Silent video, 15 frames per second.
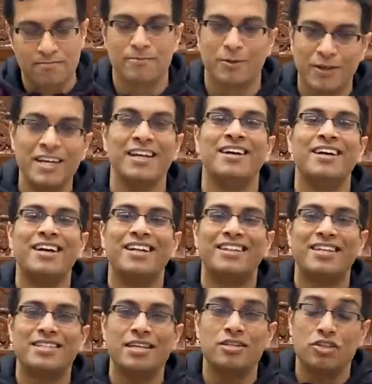Okay,
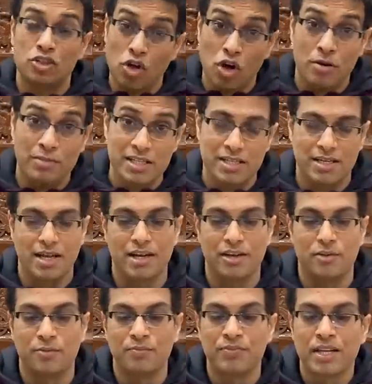this is normal
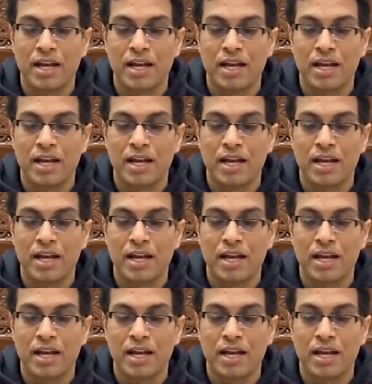scenario.